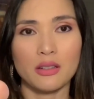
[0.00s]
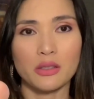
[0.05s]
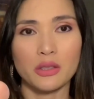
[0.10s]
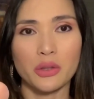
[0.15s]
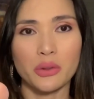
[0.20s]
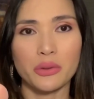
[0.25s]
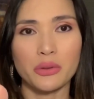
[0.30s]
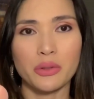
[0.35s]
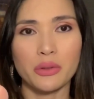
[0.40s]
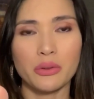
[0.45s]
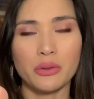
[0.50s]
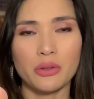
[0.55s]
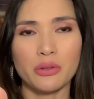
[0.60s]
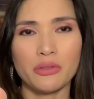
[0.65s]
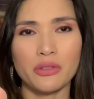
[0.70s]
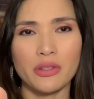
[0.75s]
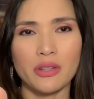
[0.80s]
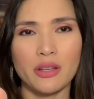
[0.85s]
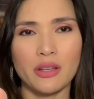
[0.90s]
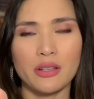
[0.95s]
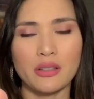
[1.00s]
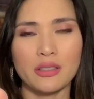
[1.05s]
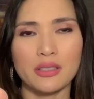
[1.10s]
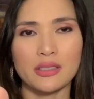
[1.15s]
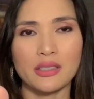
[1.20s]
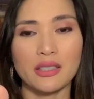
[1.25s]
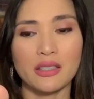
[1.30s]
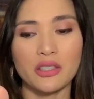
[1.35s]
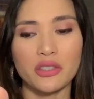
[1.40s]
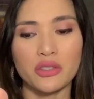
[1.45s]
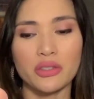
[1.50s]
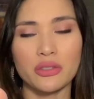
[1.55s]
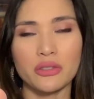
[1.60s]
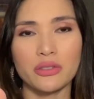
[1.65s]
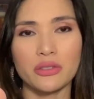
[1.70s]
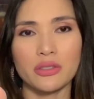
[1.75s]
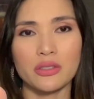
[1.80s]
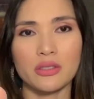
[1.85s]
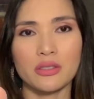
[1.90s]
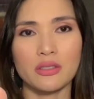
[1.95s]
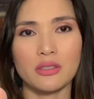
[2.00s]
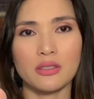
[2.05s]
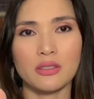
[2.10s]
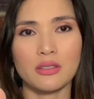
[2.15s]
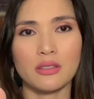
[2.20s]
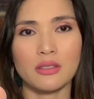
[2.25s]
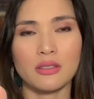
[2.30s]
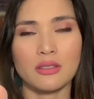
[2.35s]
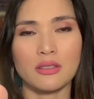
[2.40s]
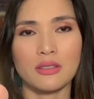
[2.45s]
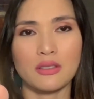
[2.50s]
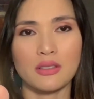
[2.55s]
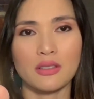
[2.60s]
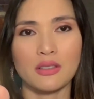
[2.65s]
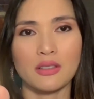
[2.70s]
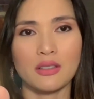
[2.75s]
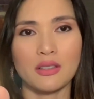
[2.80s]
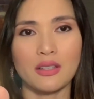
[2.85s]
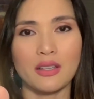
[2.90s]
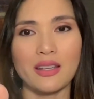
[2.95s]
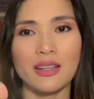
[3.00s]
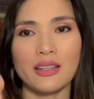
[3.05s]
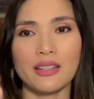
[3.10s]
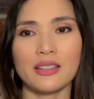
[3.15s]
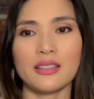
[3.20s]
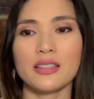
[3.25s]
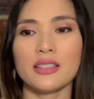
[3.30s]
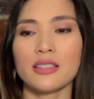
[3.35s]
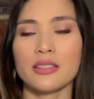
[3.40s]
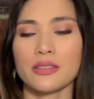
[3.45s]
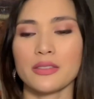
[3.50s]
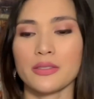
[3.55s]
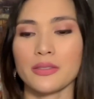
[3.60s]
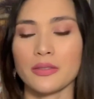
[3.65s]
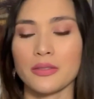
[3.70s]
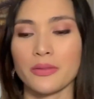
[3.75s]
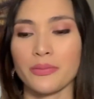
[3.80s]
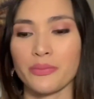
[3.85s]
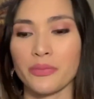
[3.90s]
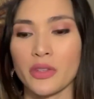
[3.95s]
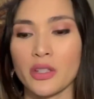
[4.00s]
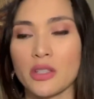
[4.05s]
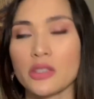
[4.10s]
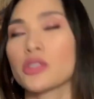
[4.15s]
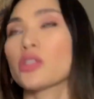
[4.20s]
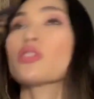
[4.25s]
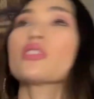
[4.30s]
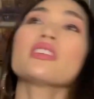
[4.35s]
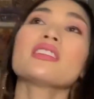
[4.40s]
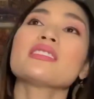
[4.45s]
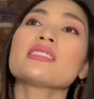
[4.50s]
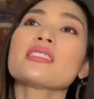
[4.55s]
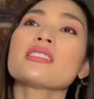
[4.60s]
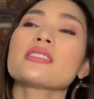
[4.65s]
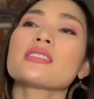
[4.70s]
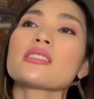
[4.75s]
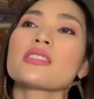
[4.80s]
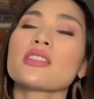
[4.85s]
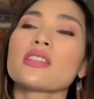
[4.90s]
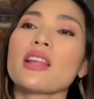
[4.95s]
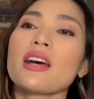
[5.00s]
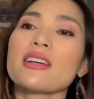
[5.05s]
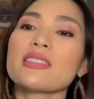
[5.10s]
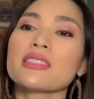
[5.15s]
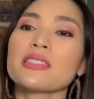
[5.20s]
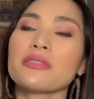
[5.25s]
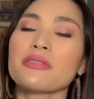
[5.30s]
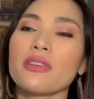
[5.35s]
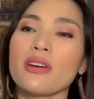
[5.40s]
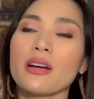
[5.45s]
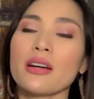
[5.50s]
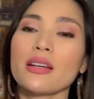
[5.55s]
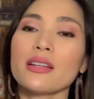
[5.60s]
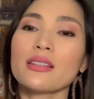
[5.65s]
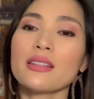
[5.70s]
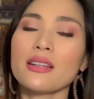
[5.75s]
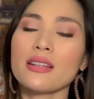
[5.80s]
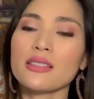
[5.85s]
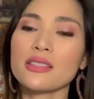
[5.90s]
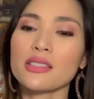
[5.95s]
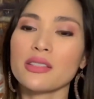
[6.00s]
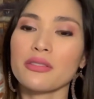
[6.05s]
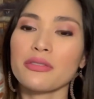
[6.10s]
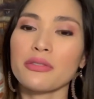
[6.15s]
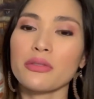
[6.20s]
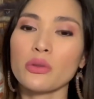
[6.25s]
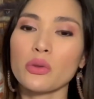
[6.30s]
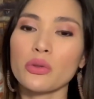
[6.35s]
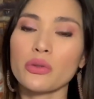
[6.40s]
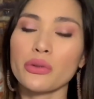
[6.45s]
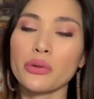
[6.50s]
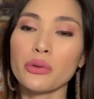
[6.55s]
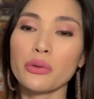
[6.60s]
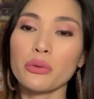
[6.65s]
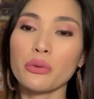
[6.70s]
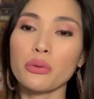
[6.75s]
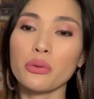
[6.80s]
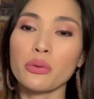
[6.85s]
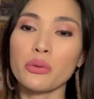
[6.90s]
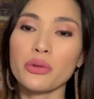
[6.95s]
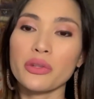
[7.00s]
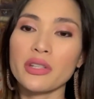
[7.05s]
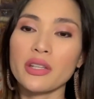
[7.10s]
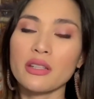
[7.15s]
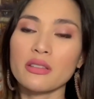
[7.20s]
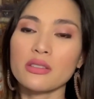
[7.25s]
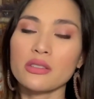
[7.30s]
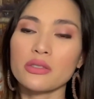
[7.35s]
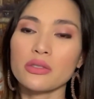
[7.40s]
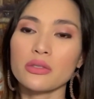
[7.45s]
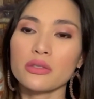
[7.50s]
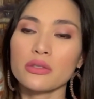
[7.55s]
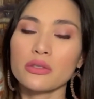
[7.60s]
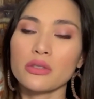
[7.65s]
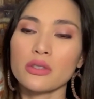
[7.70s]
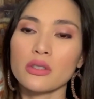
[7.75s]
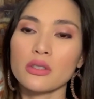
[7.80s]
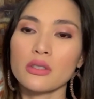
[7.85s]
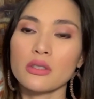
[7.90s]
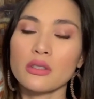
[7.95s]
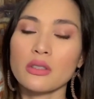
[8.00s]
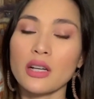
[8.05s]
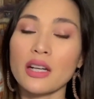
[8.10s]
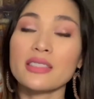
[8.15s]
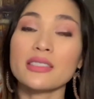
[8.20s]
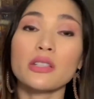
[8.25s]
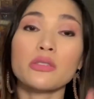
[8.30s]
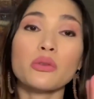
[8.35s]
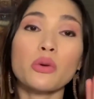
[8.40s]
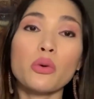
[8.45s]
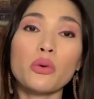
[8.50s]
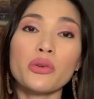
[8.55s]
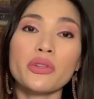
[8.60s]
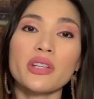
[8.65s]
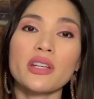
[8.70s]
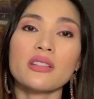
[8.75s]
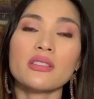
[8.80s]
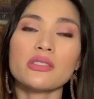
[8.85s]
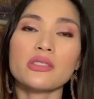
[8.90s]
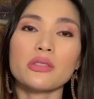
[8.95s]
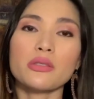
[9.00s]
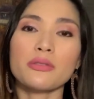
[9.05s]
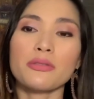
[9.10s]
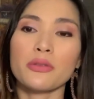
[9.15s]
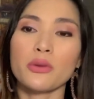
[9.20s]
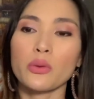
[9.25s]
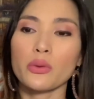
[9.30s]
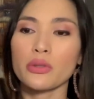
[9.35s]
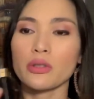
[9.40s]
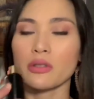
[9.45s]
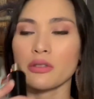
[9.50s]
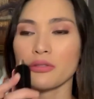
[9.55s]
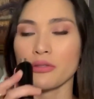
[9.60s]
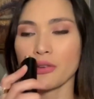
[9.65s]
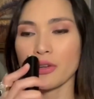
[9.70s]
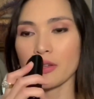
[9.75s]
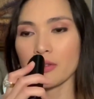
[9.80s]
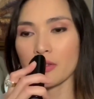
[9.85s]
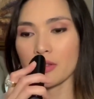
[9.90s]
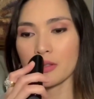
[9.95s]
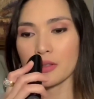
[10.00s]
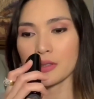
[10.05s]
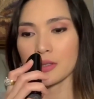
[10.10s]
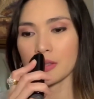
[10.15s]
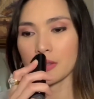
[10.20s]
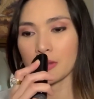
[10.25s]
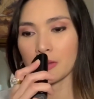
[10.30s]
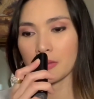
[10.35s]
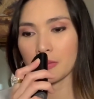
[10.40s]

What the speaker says: logo over there, his initials. And so this is classified as a floral oriental, as an oriental floral fragrance.